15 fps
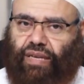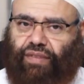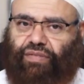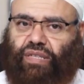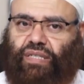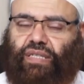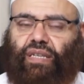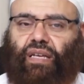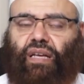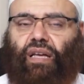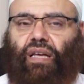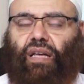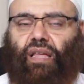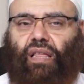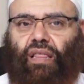give us
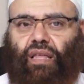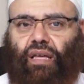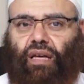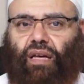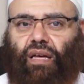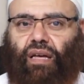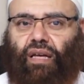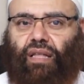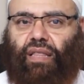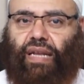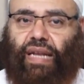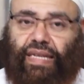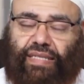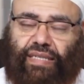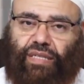the, the
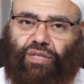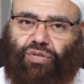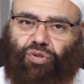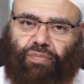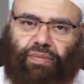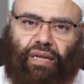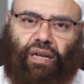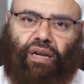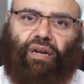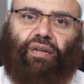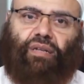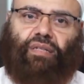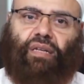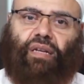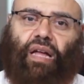lessons to be
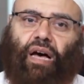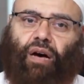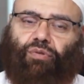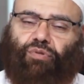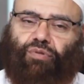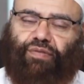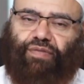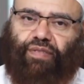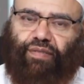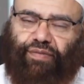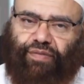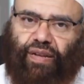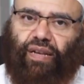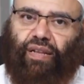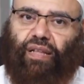learned and how to
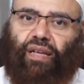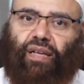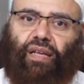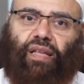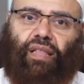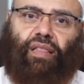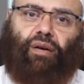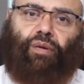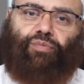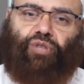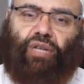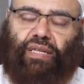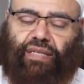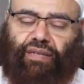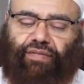fulfill the
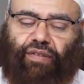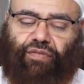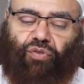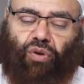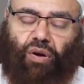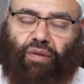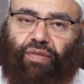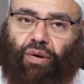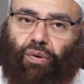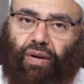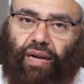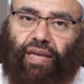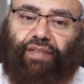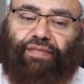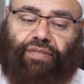objective of our, of our
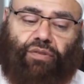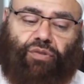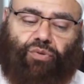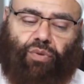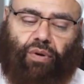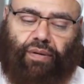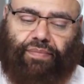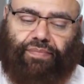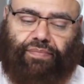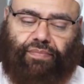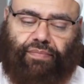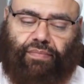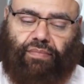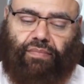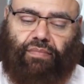life and so on.
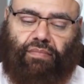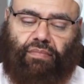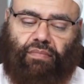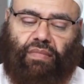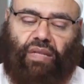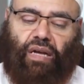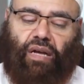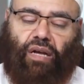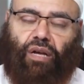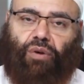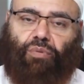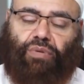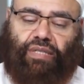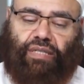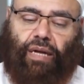
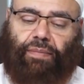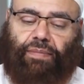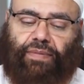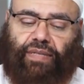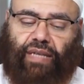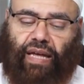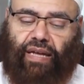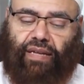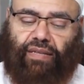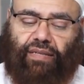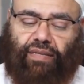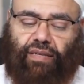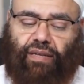We stopped at